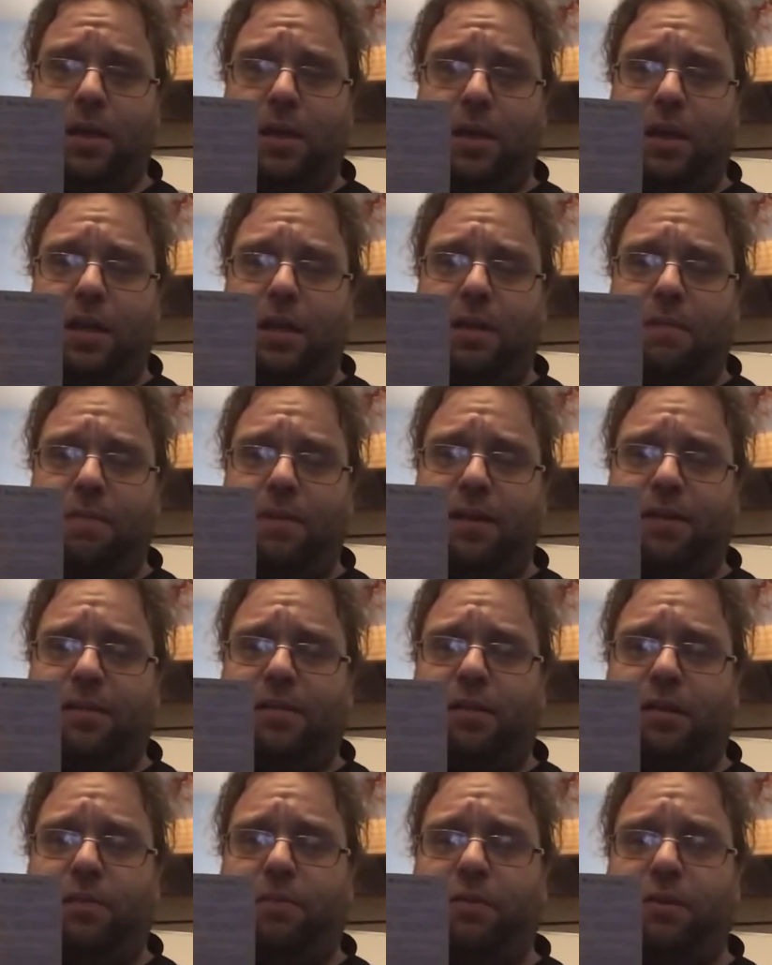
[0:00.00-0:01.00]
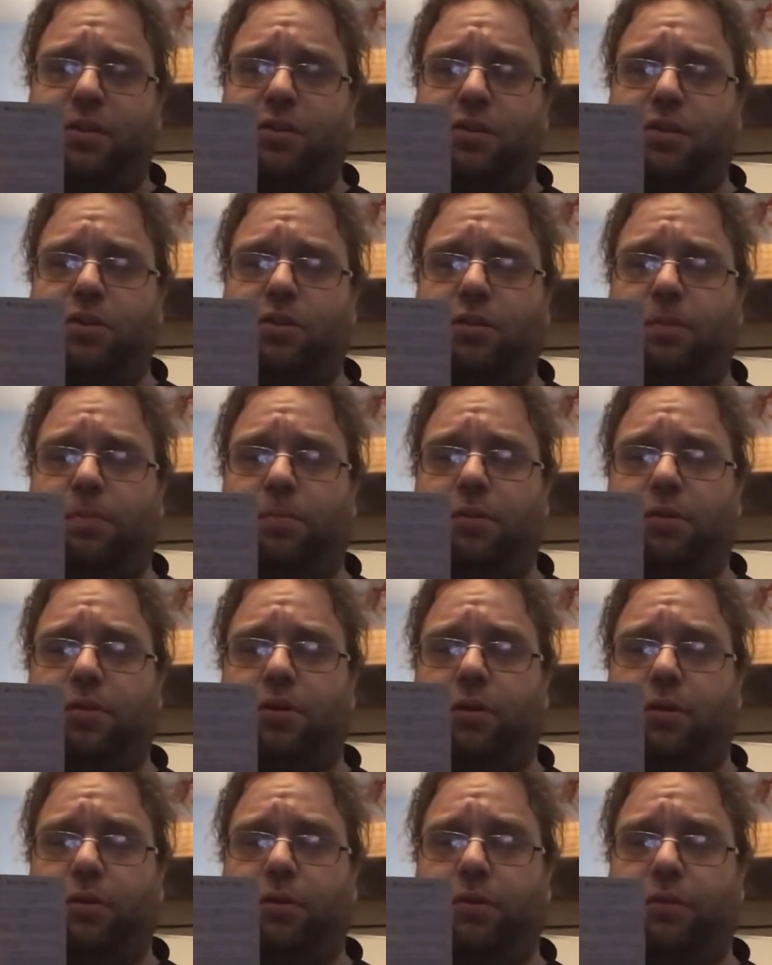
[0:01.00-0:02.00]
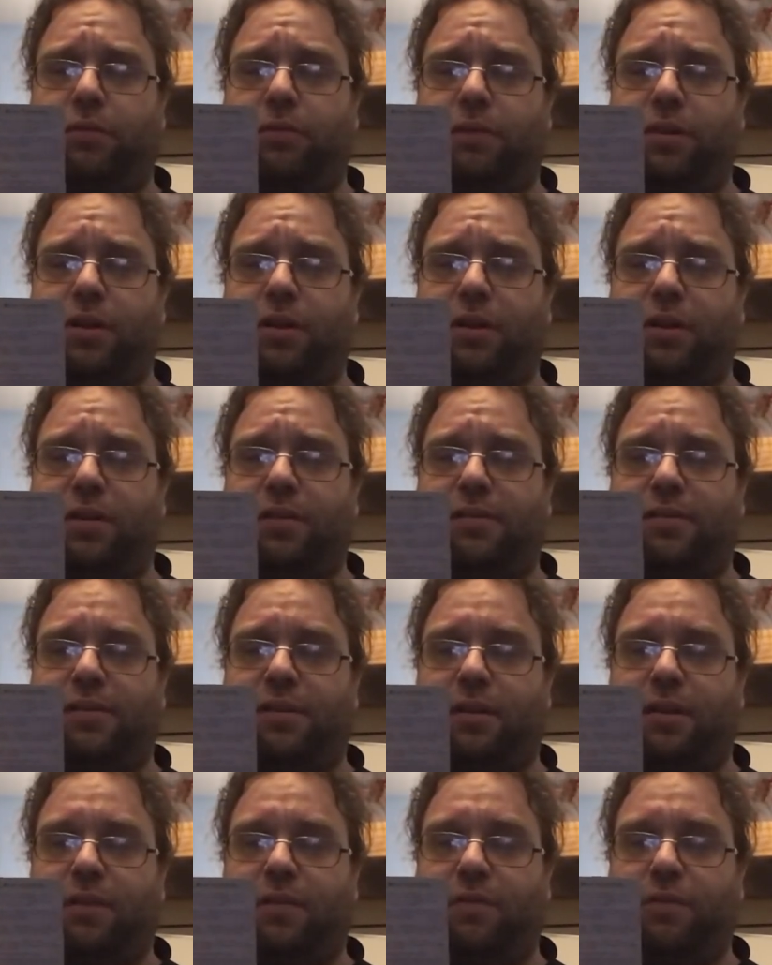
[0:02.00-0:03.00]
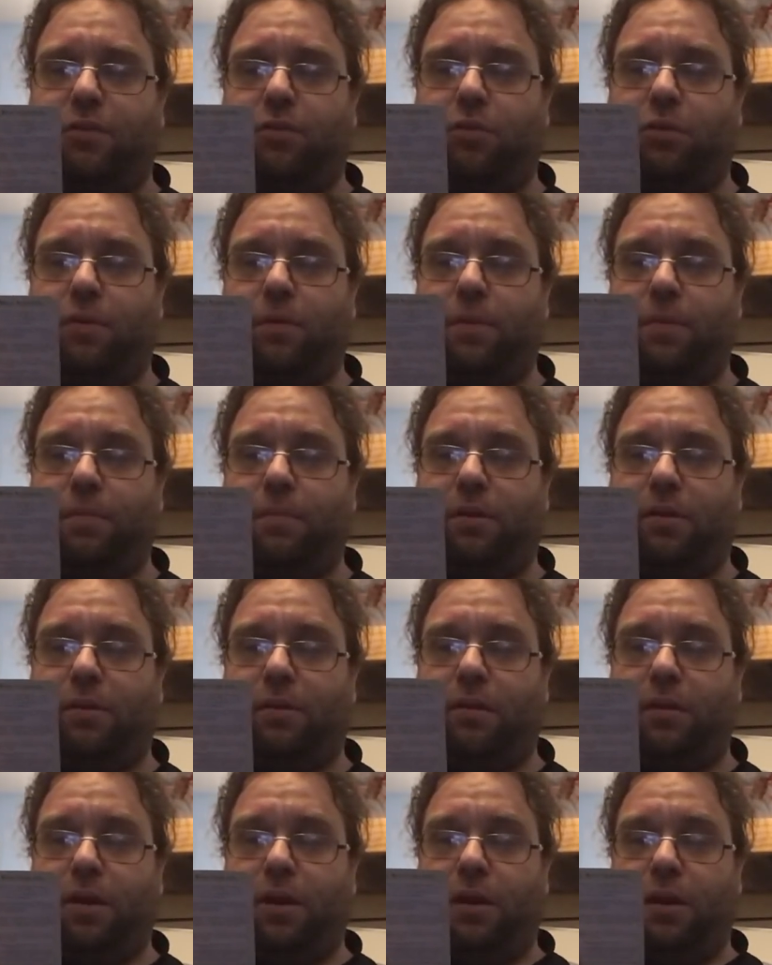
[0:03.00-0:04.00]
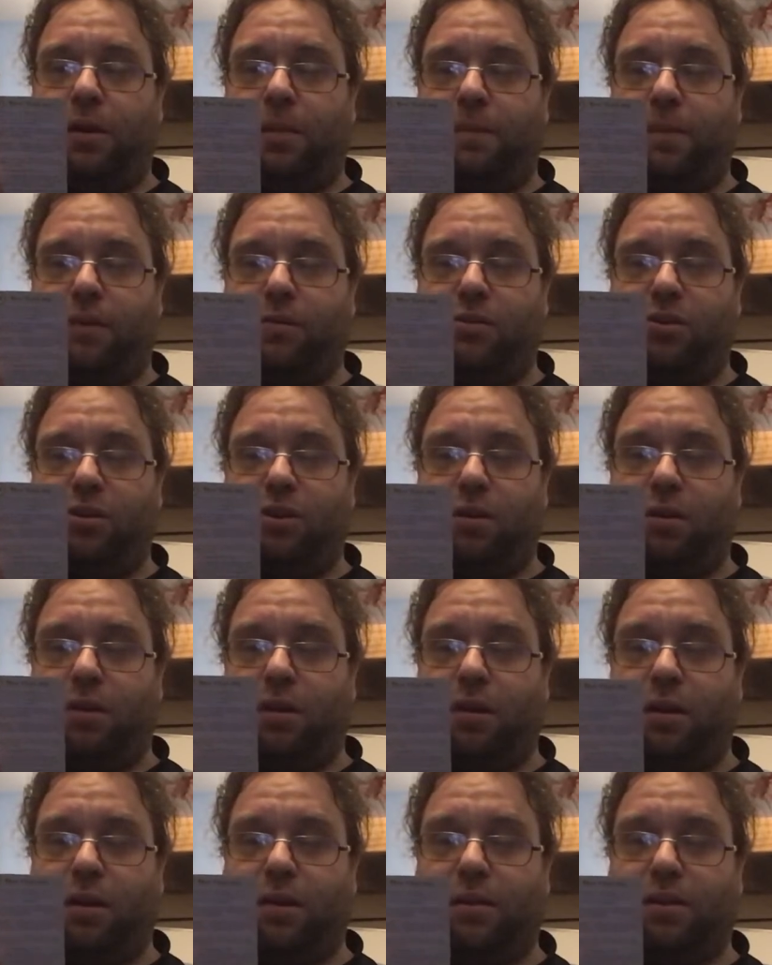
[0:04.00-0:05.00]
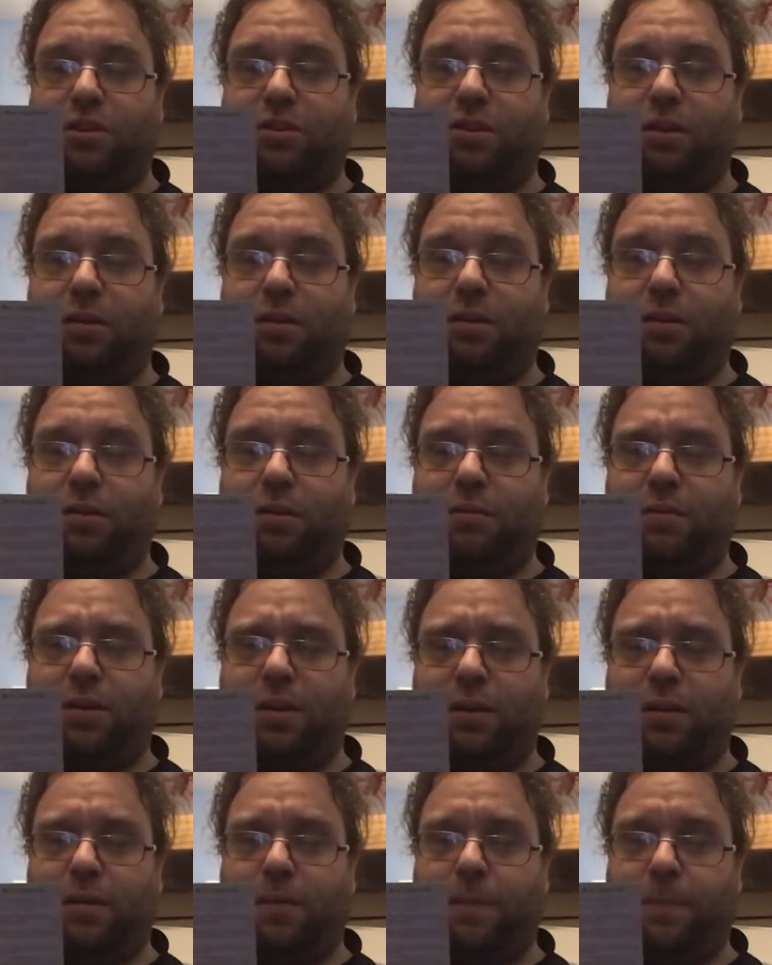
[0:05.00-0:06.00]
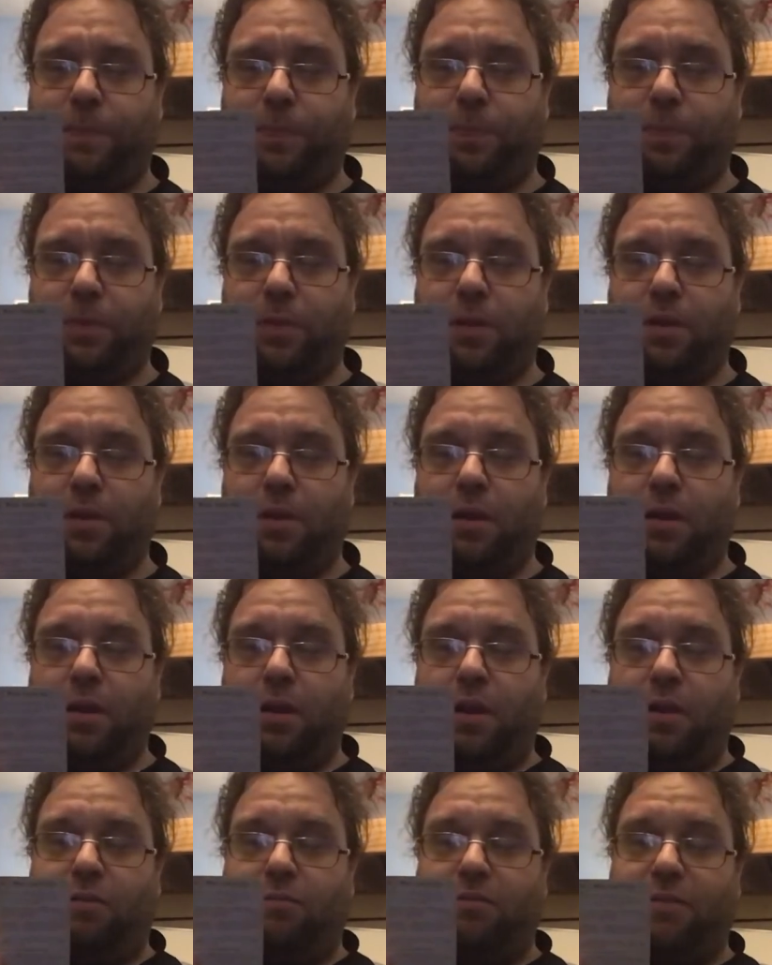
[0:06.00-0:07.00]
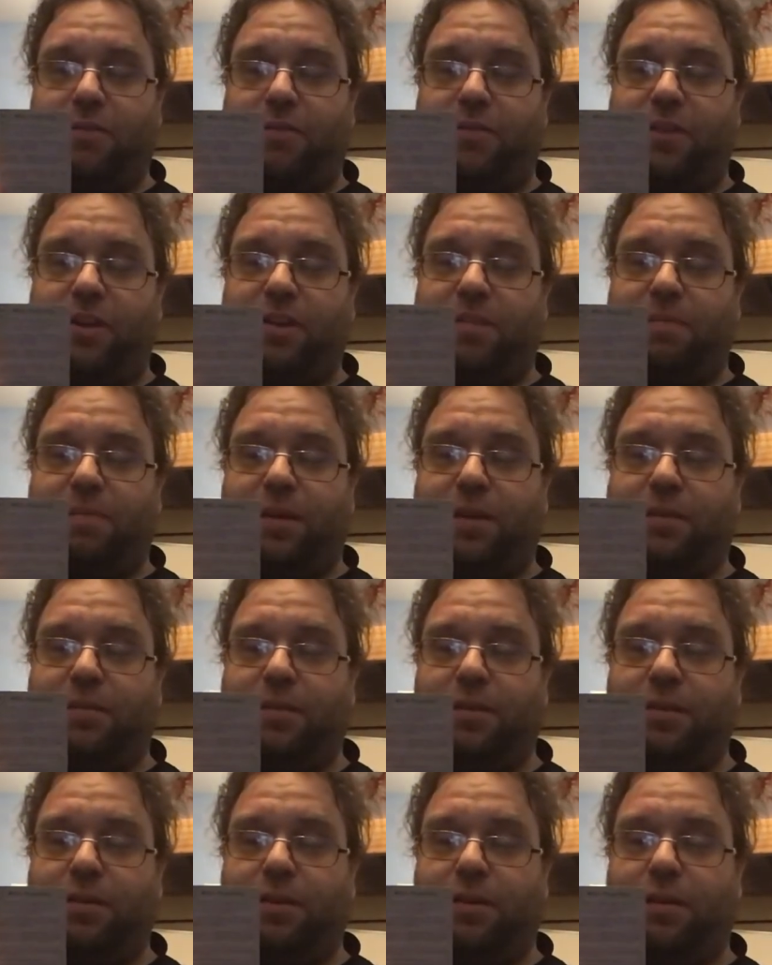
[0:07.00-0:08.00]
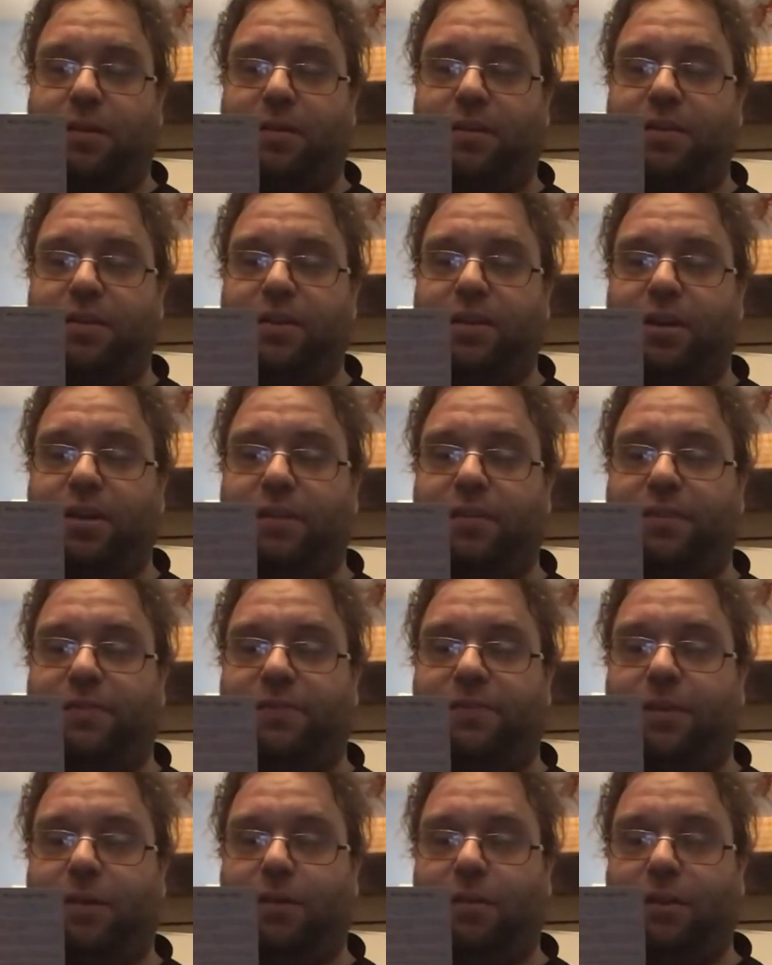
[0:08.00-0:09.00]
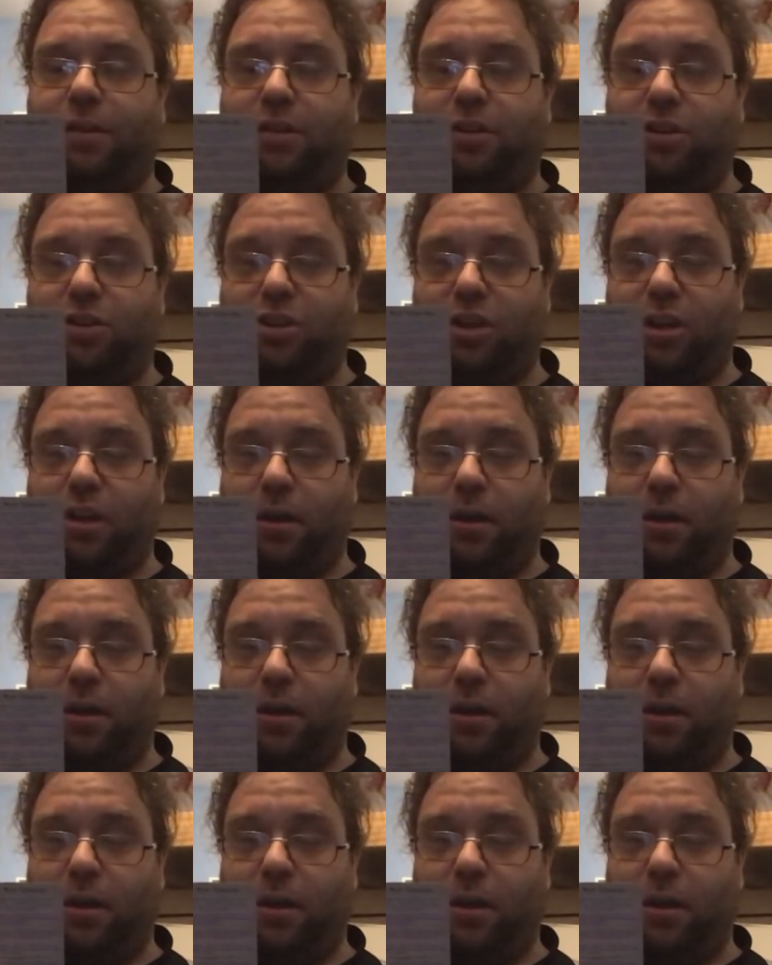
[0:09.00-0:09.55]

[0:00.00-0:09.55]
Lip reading: In the mad celebration, your blood cools when you catch sight of Corbin Bouchard, the Sheldon lieutenant. With a face masked in darkness, he chants a foul liturgy.